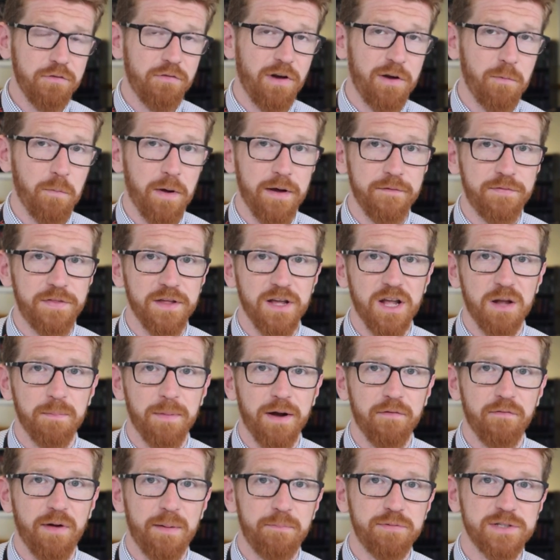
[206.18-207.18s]
great way of thinking
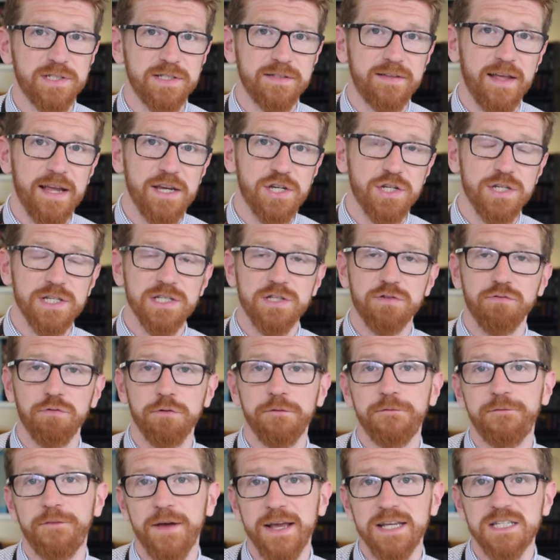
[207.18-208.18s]
about representation is
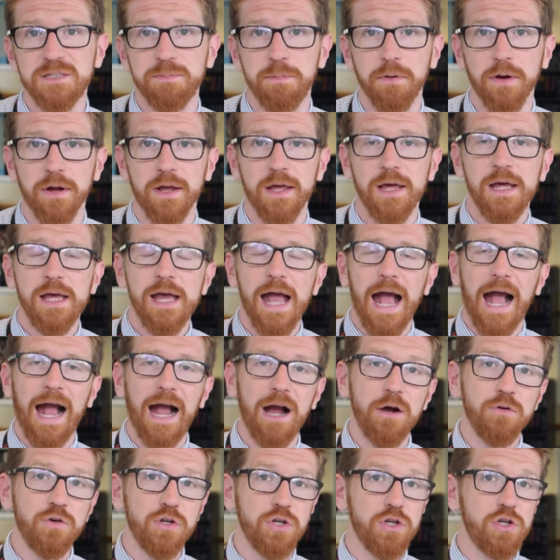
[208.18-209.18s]
through Facebook.
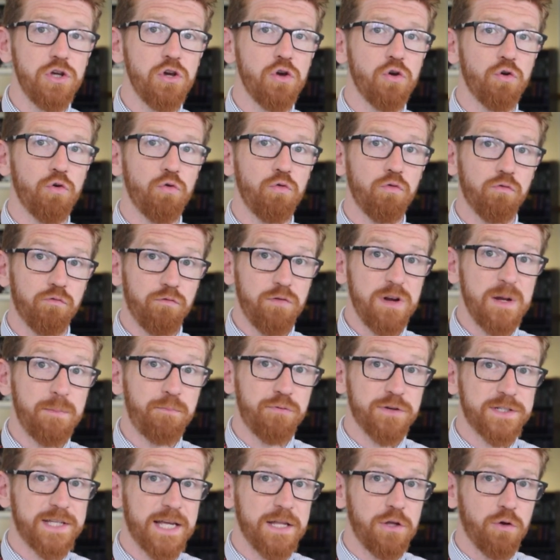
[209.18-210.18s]
How do you
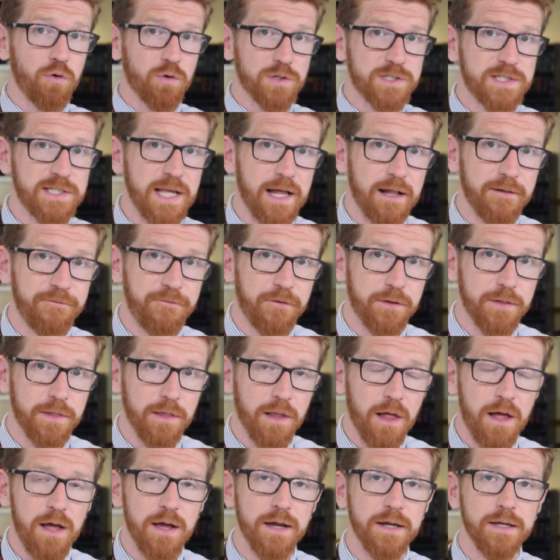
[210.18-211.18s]
represent yourself
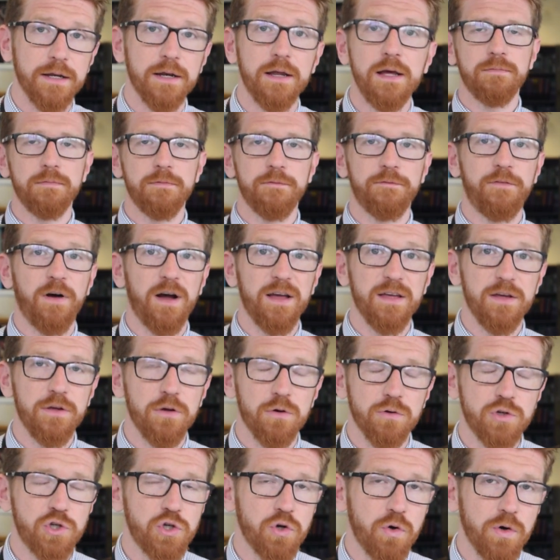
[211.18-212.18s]
online via
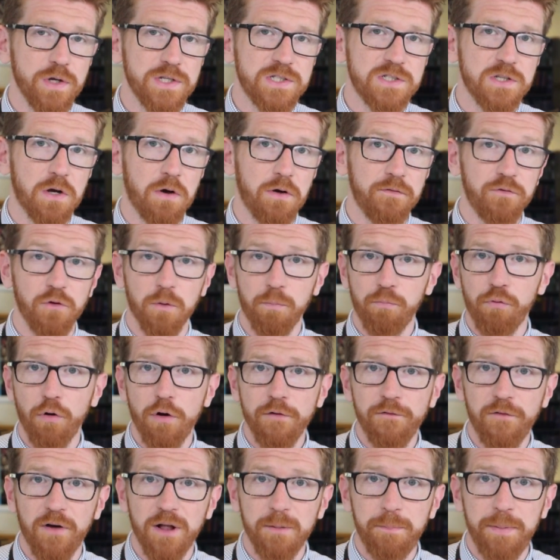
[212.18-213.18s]
your choice of your
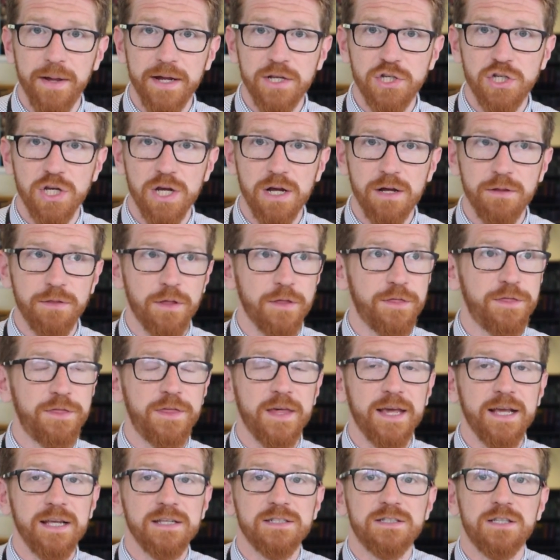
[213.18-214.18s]
profile picture, the
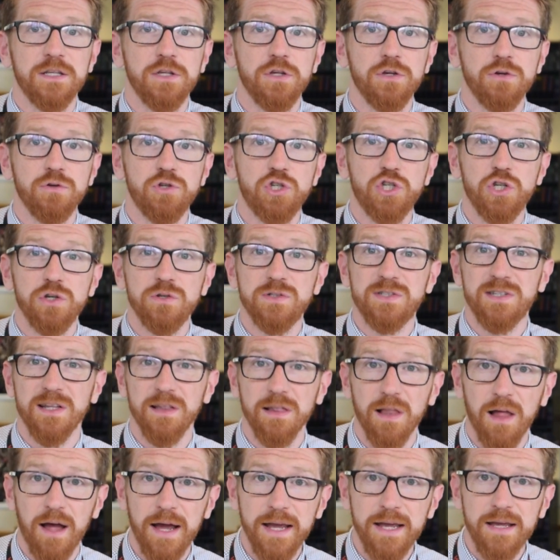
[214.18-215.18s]
things that you choose to
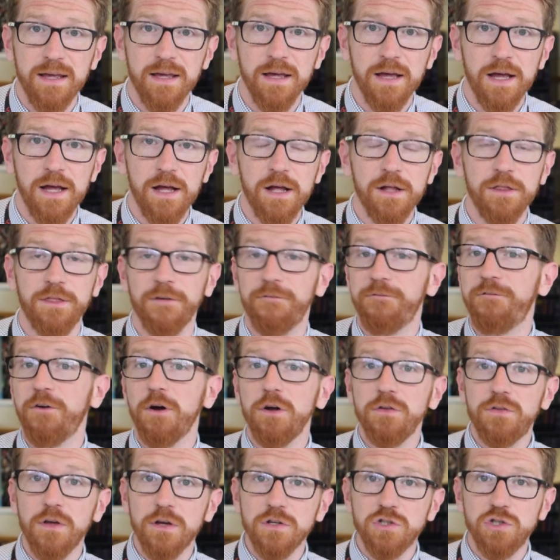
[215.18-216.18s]
like, the
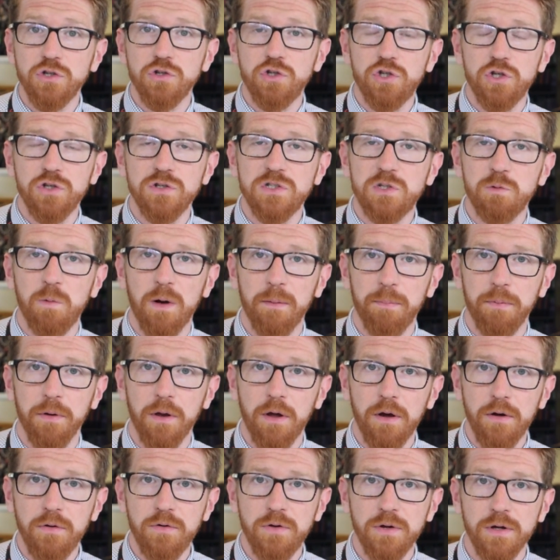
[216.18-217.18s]
photos you choose to
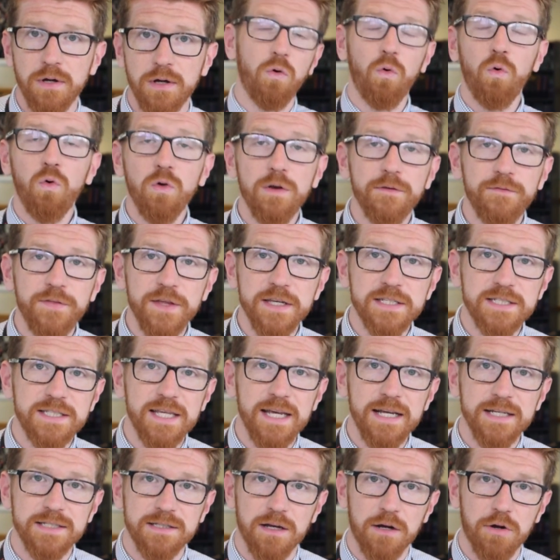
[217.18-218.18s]
upload? All of these
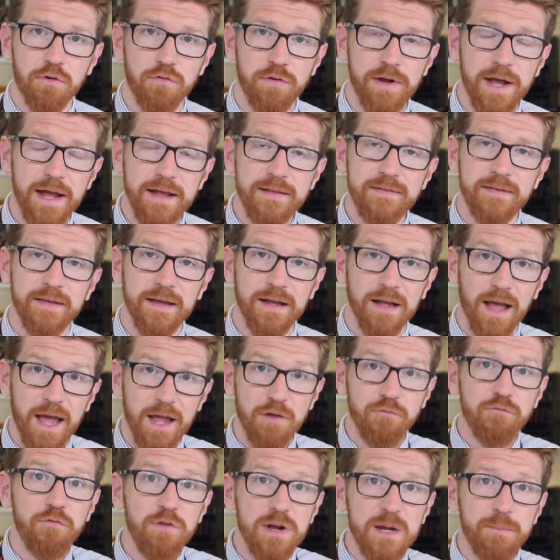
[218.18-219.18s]
things are creating
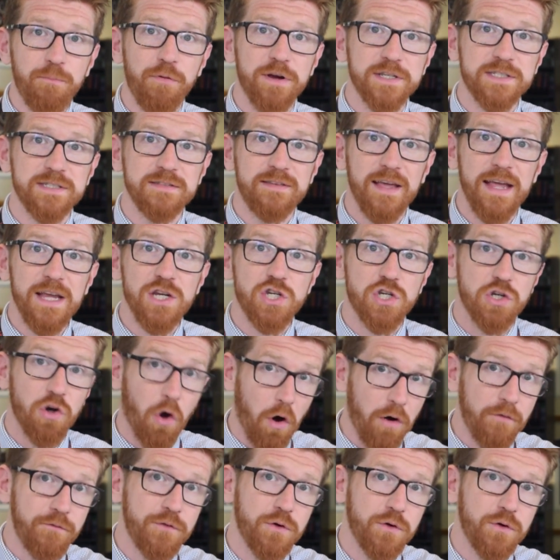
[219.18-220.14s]
a representation of